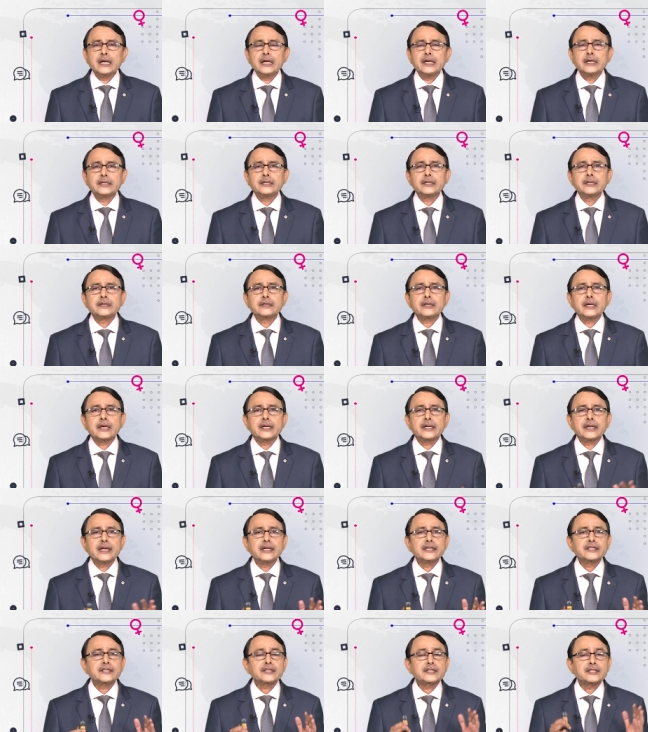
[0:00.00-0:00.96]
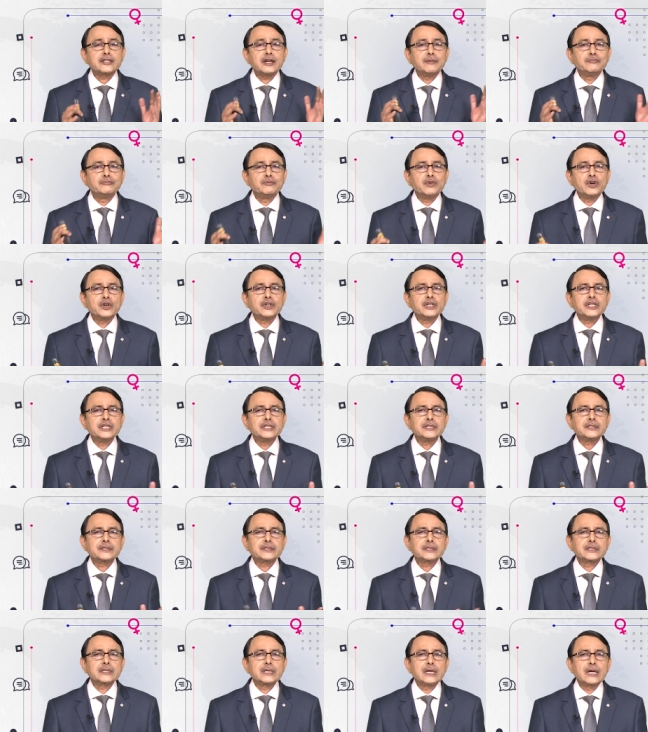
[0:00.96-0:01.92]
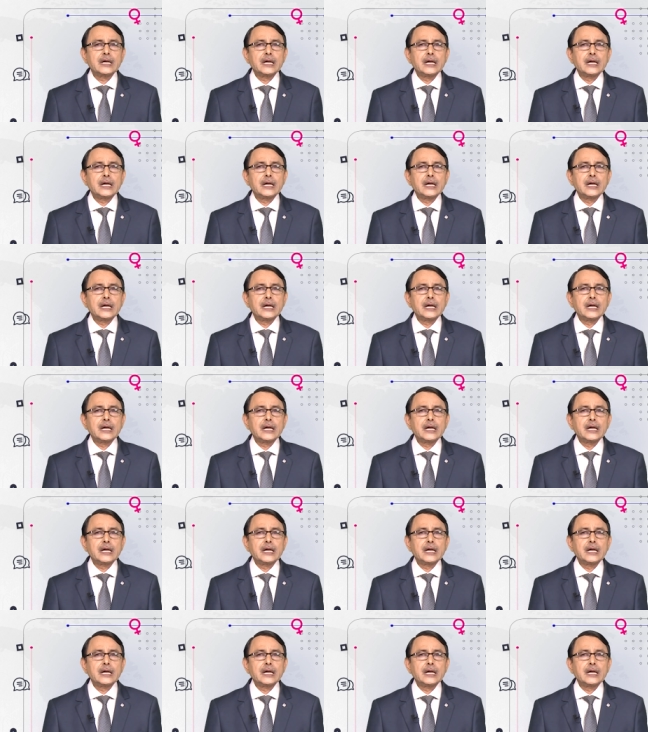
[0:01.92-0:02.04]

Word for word: it is against somebody's